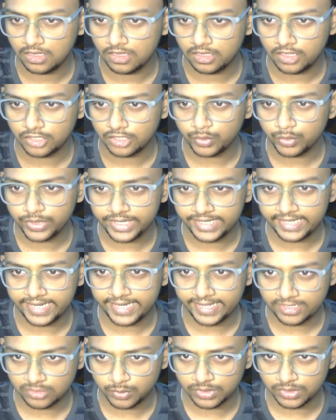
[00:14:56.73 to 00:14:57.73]
So he
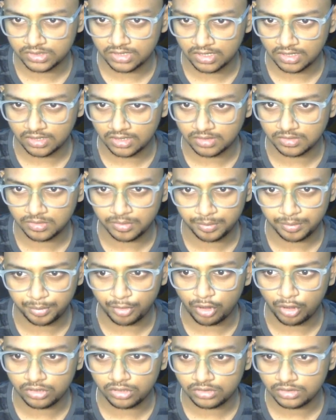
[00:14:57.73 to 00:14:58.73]
takes with the
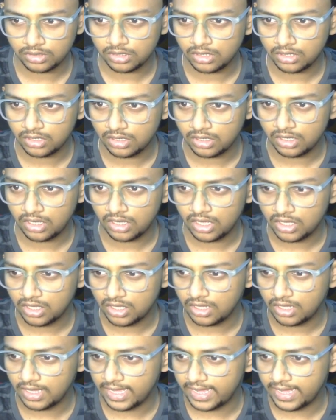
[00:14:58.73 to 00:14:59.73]
pawn,
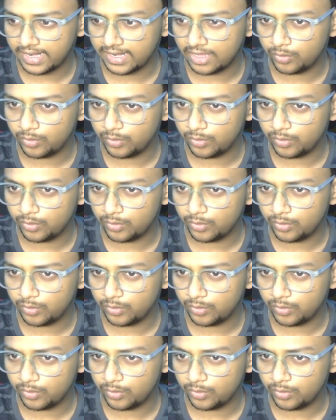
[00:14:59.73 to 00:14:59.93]
and I